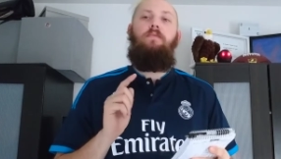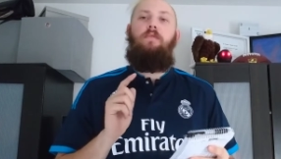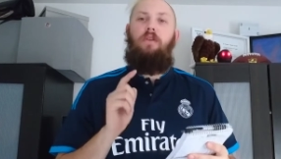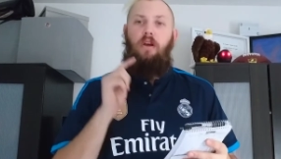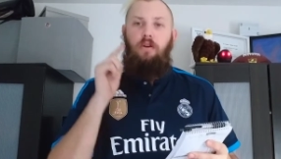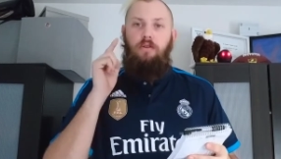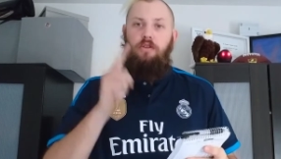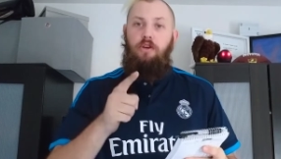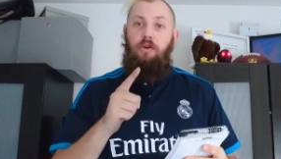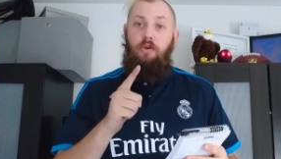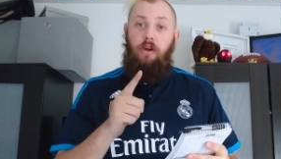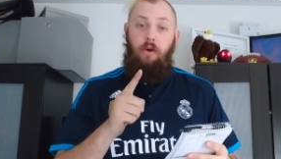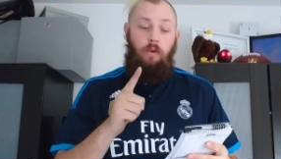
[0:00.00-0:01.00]
I'm gonna go
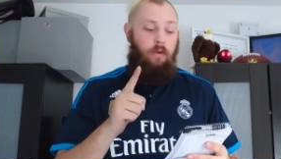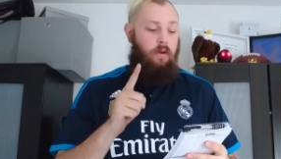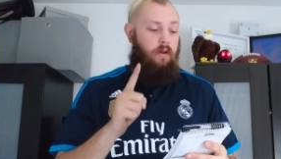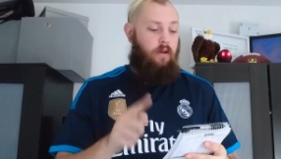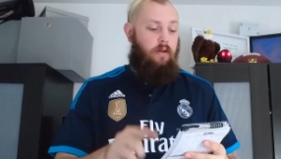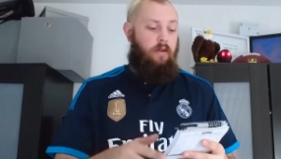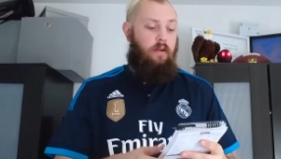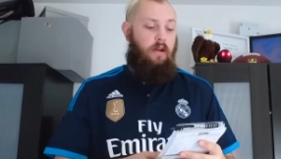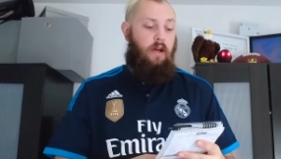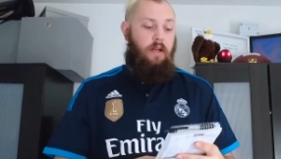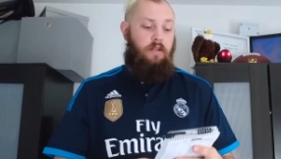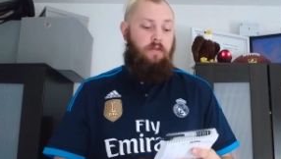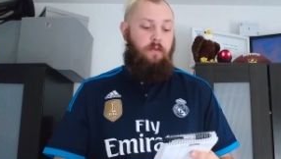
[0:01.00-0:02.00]
two nil
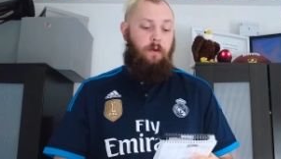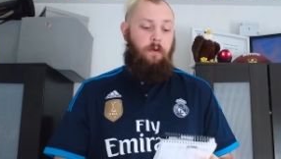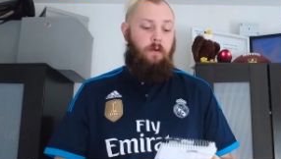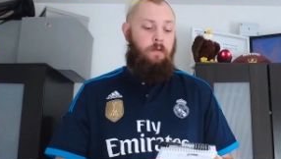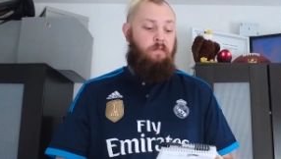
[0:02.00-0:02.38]
Huddersfield.